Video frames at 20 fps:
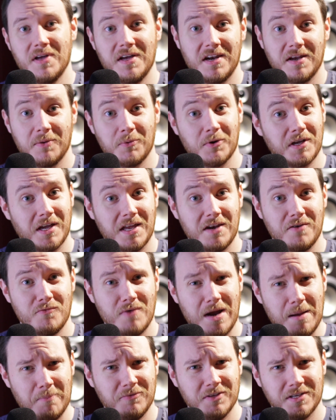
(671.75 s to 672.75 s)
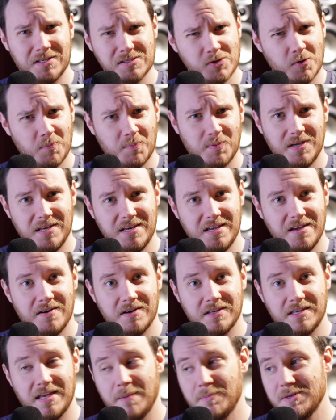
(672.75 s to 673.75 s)
and I want to kind of wrap things up in here
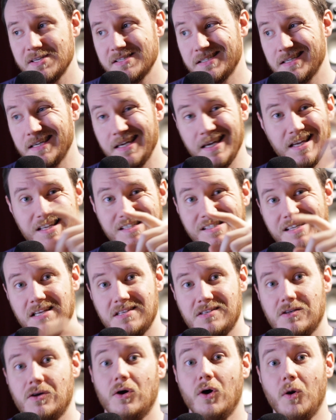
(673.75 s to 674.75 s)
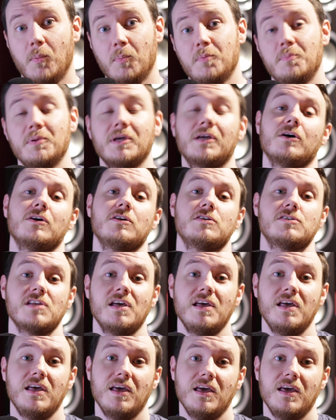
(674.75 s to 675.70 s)
and get my gear set up, because